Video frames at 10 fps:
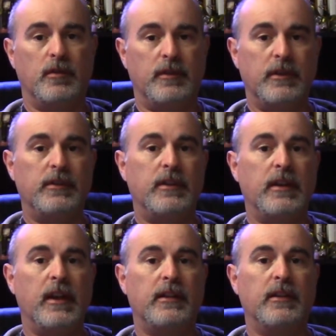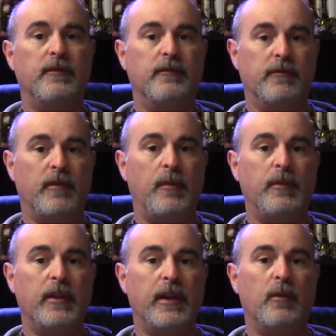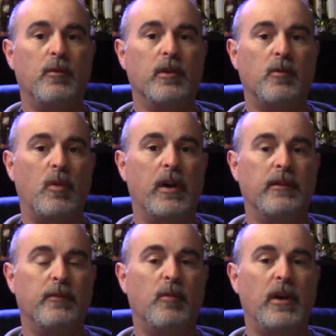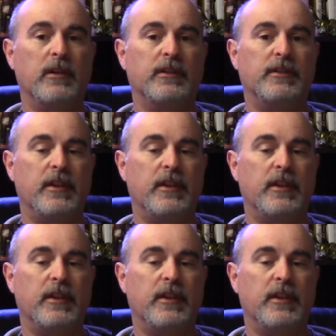disconnected from the network, wired and wireless,